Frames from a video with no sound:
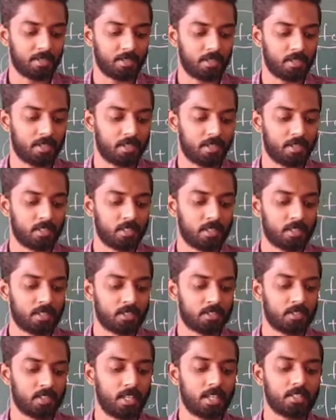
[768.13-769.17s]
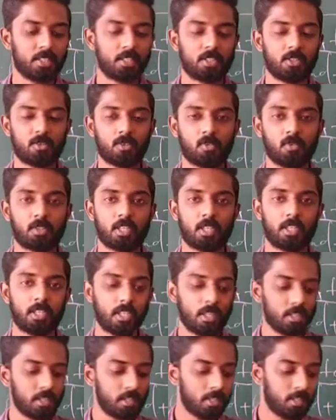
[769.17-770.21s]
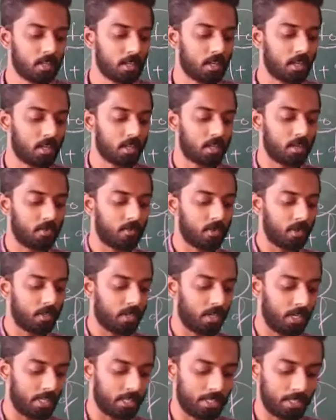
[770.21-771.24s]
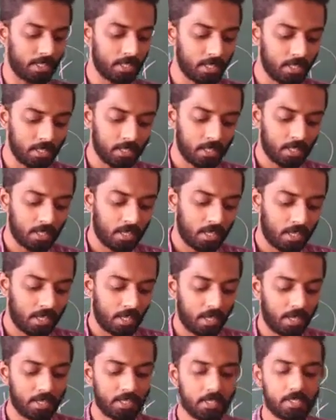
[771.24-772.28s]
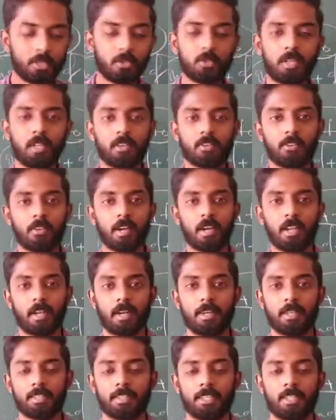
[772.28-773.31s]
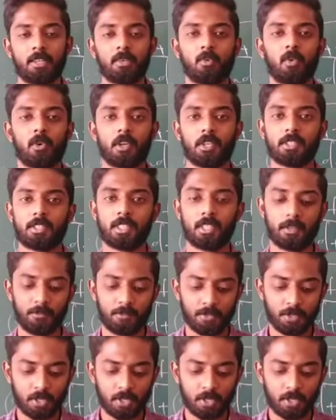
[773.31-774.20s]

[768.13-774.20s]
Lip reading: the changes which are there are given like there, and you can read and understand what is there.